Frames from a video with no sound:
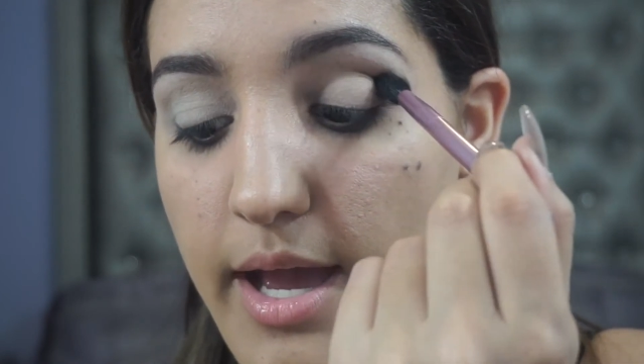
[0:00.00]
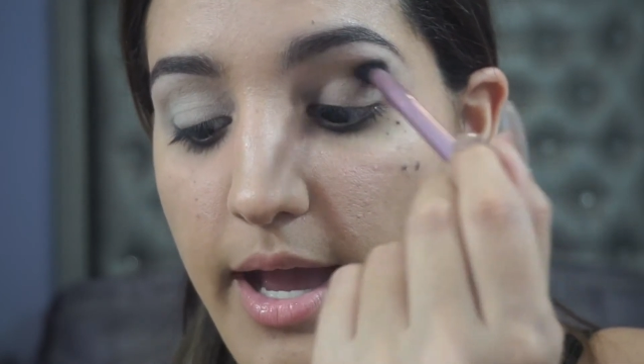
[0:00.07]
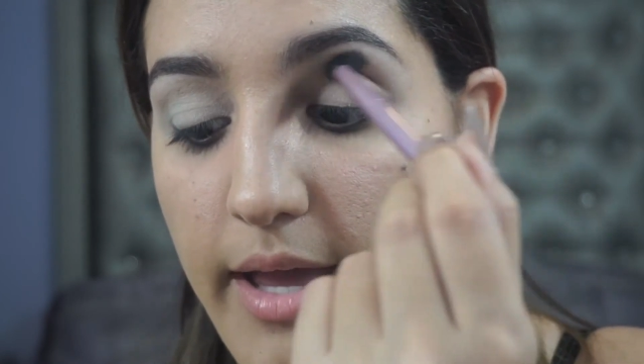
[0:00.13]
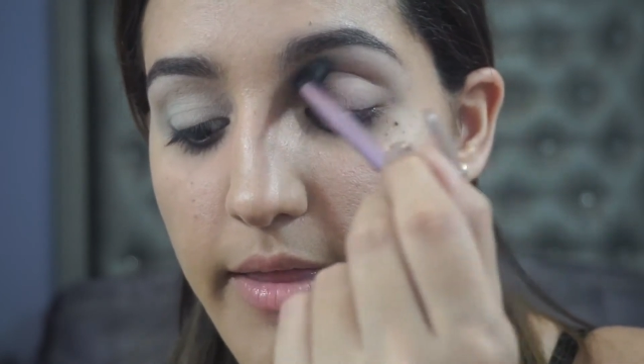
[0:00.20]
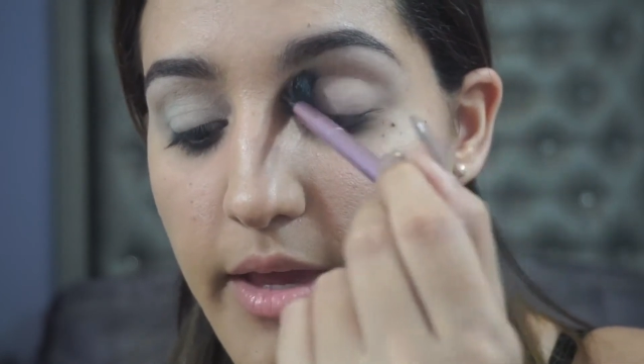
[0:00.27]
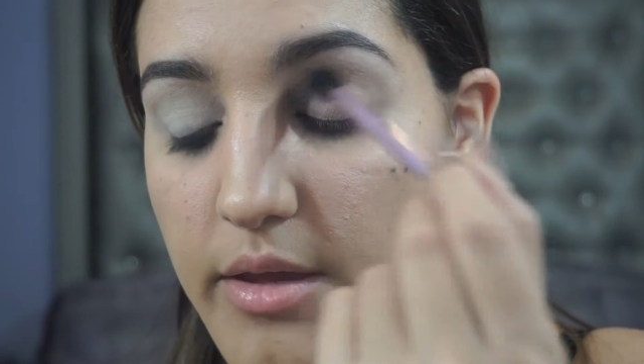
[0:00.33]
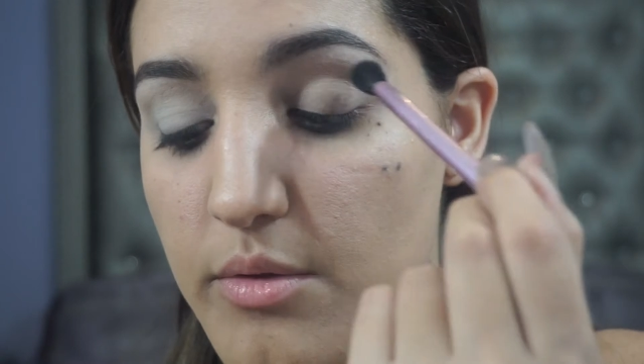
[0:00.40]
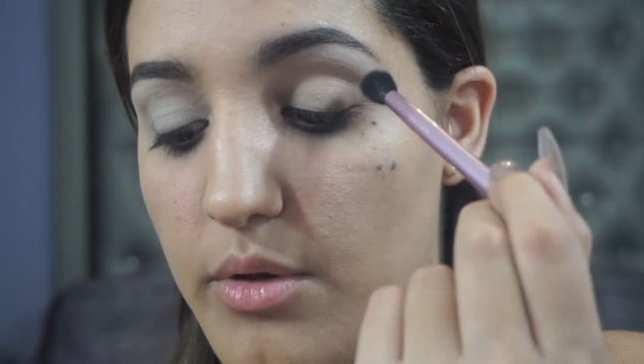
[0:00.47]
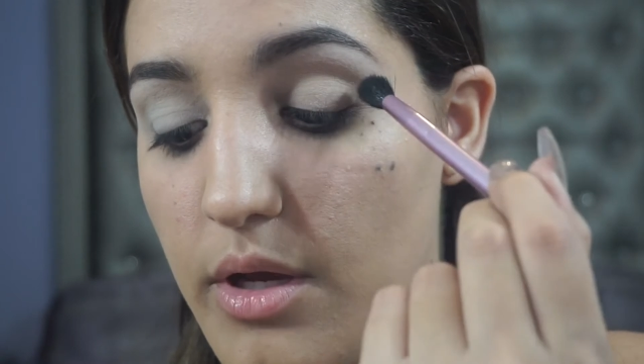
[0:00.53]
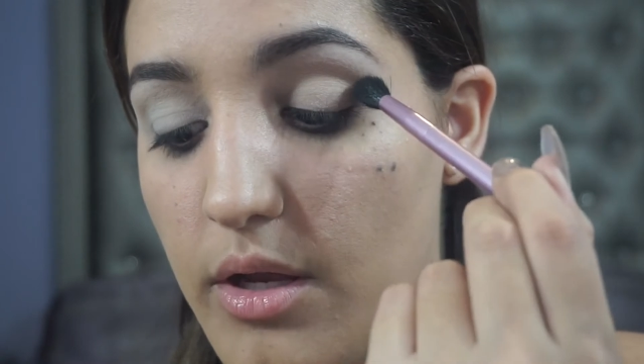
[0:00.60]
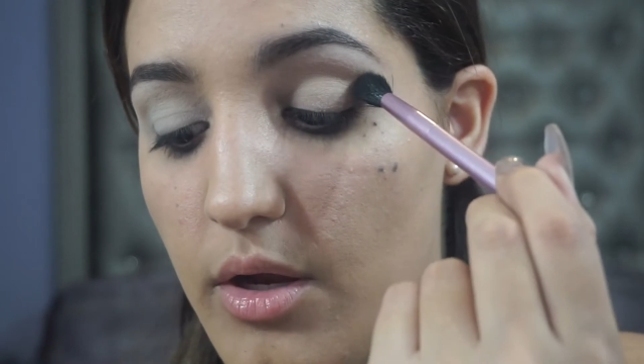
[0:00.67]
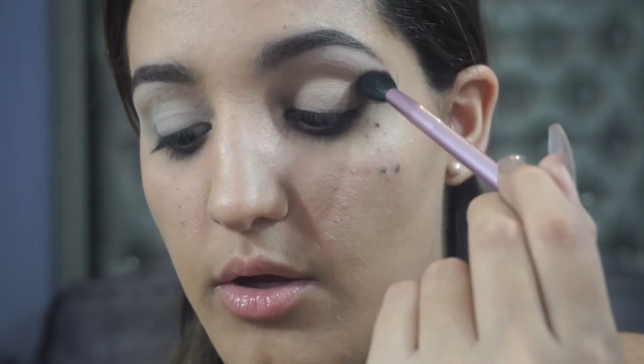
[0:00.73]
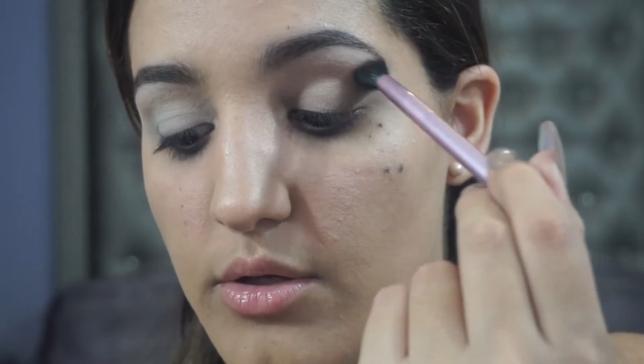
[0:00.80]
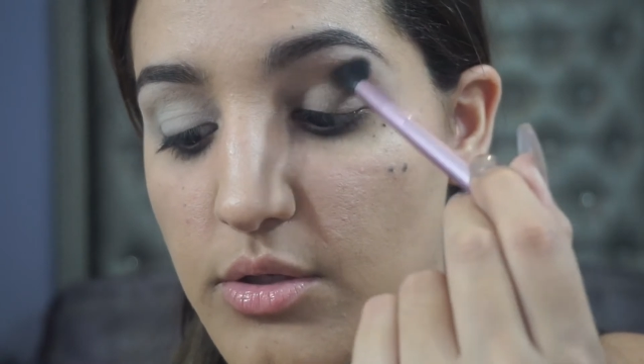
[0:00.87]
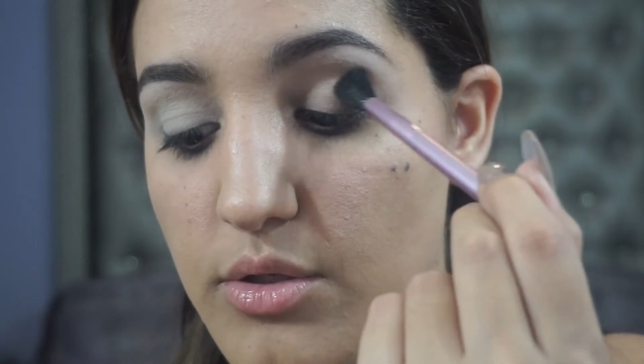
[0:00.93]
and then you can
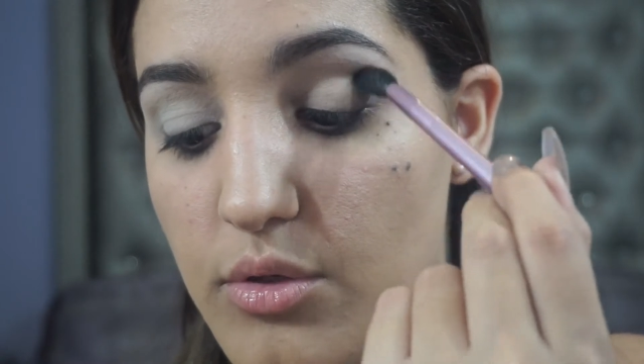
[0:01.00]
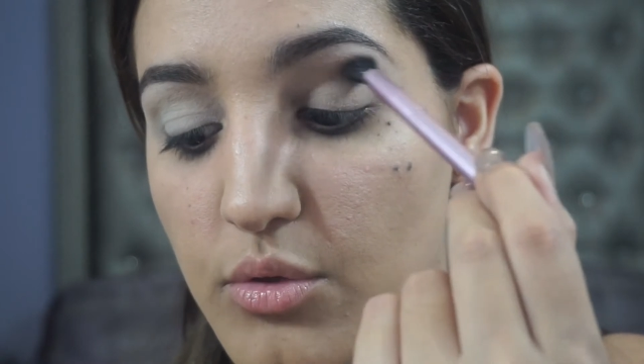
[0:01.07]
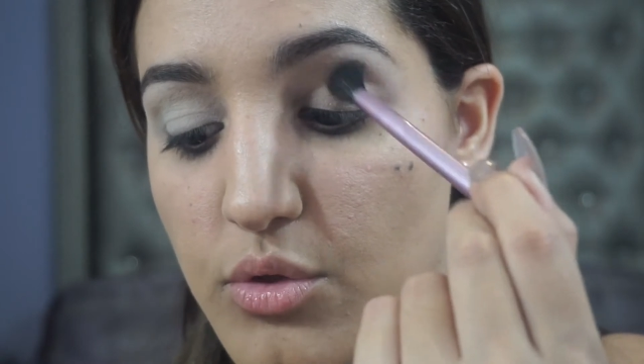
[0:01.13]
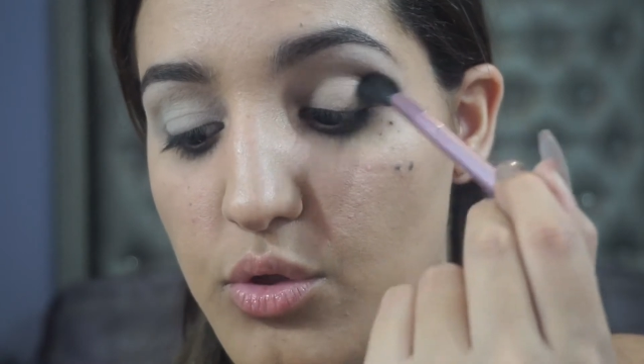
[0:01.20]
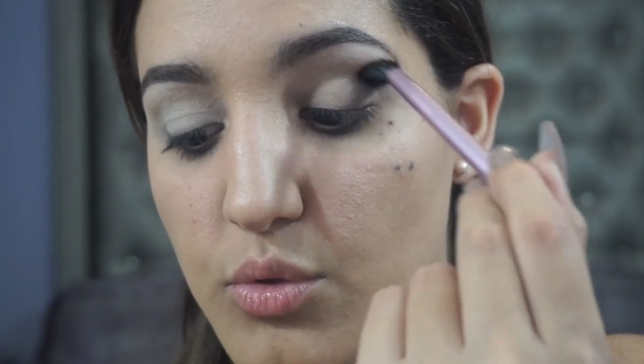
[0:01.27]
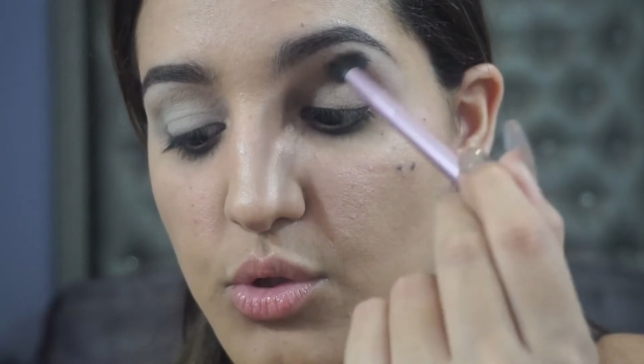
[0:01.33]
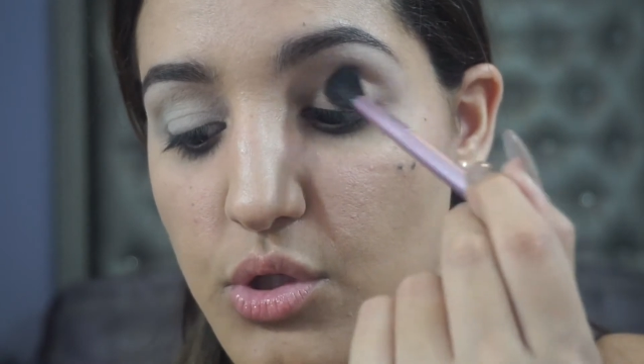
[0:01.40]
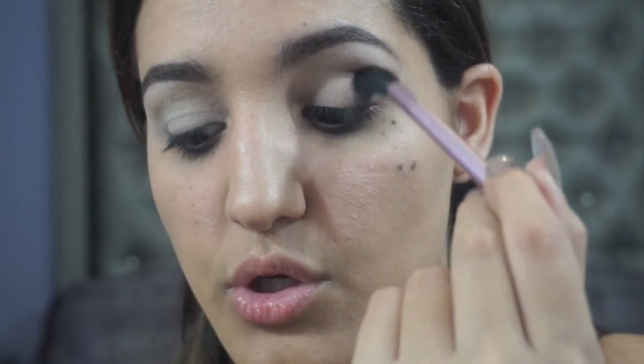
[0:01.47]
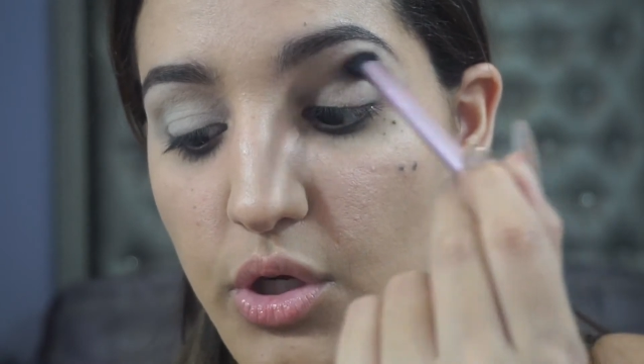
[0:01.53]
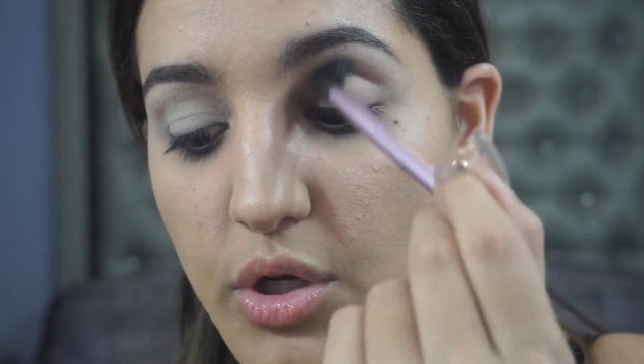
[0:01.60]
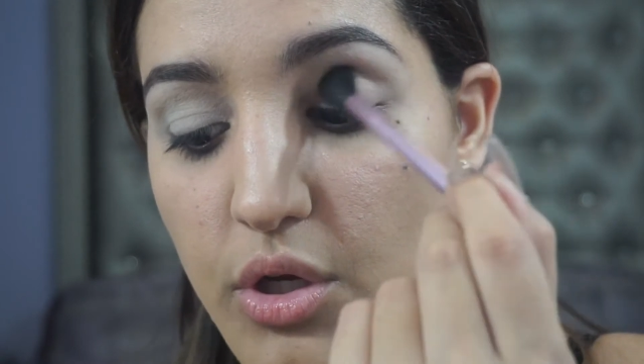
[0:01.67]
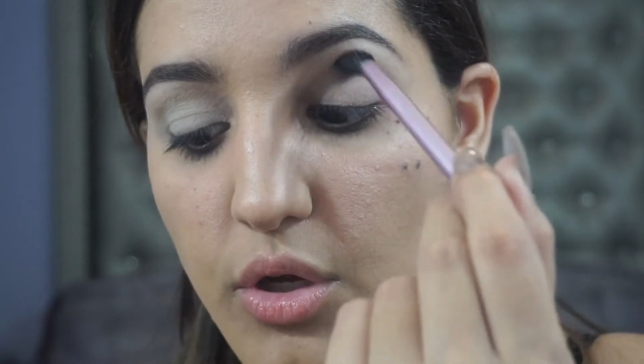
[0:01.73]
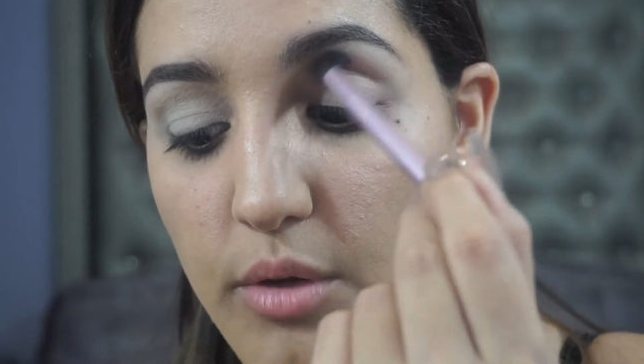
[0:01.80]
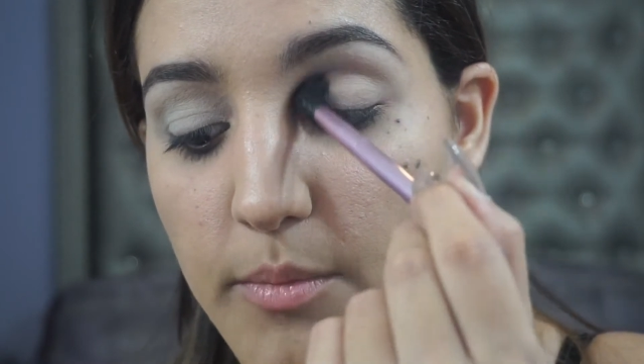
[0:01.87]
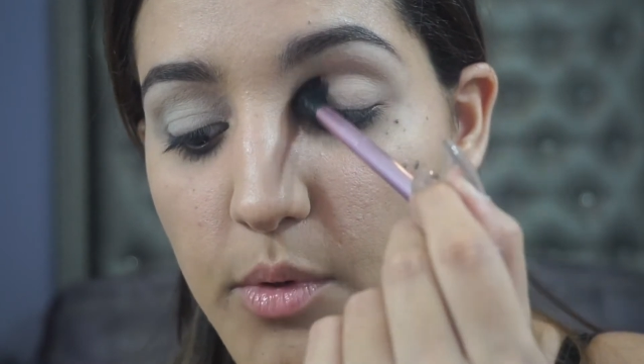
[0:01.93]
also do
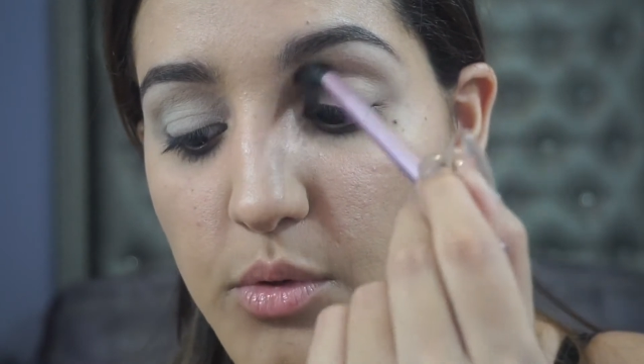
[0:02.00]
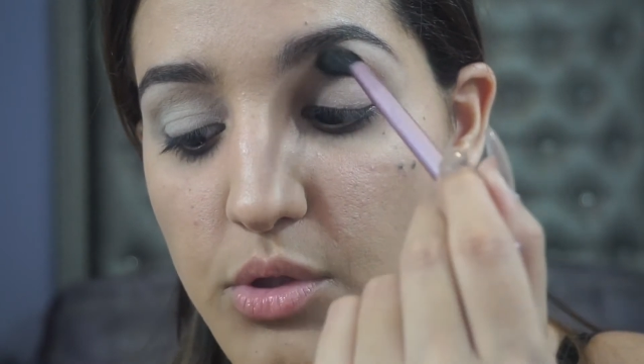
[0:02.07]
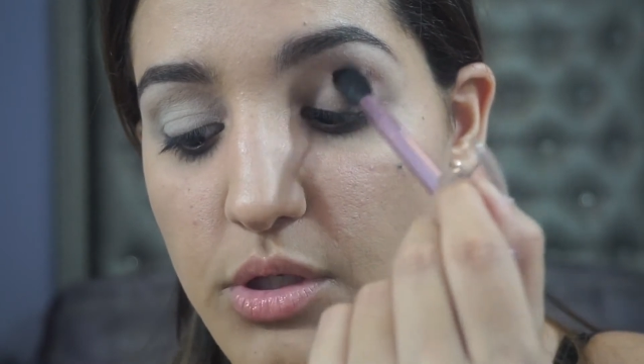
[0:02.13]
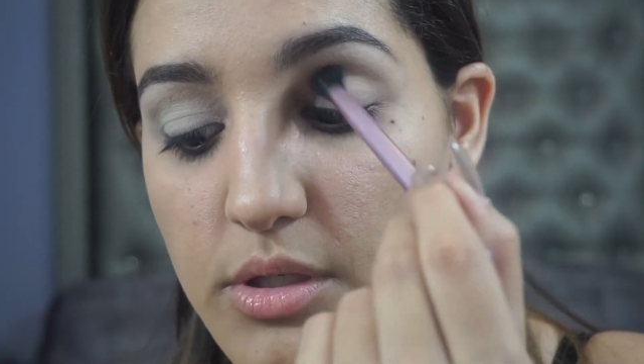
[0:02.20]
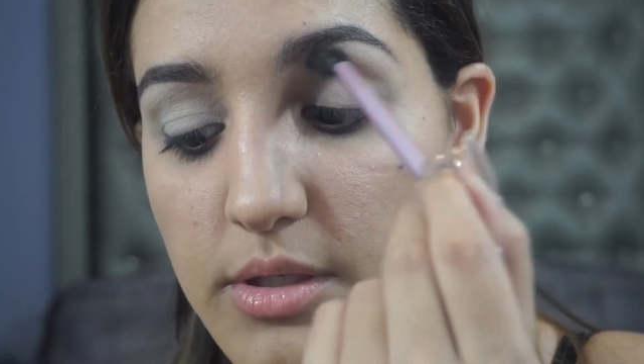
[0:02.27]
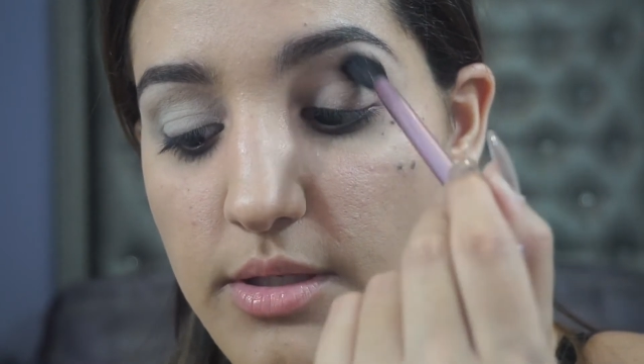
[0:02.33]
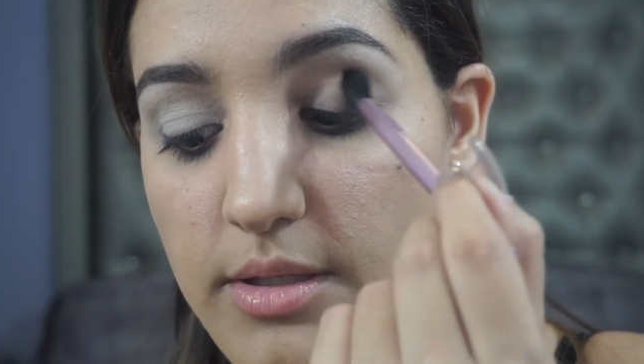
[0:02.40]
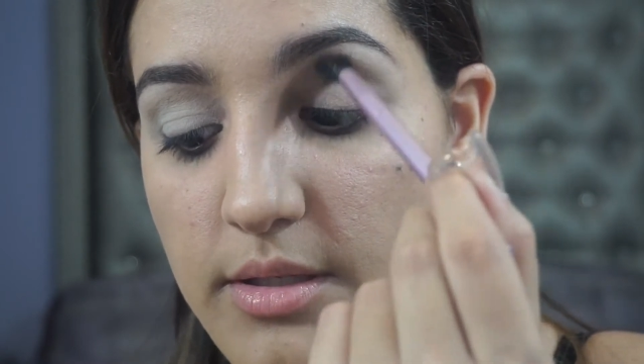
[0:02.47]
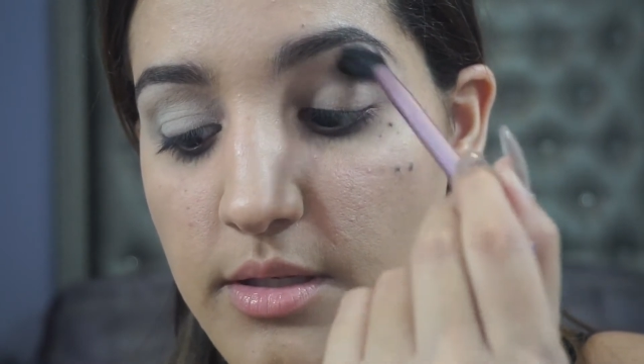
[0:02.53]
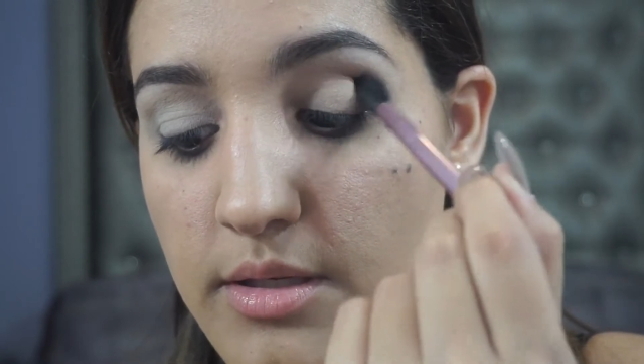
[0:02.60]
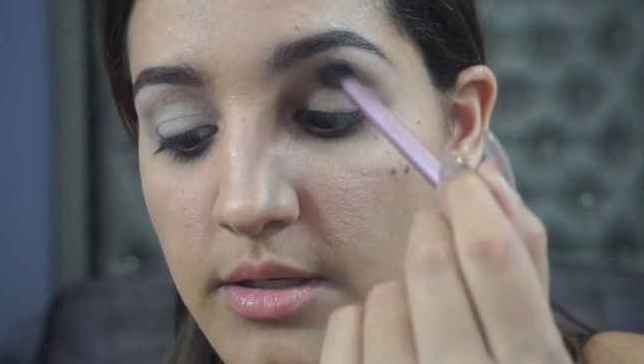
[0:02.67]
circular motions.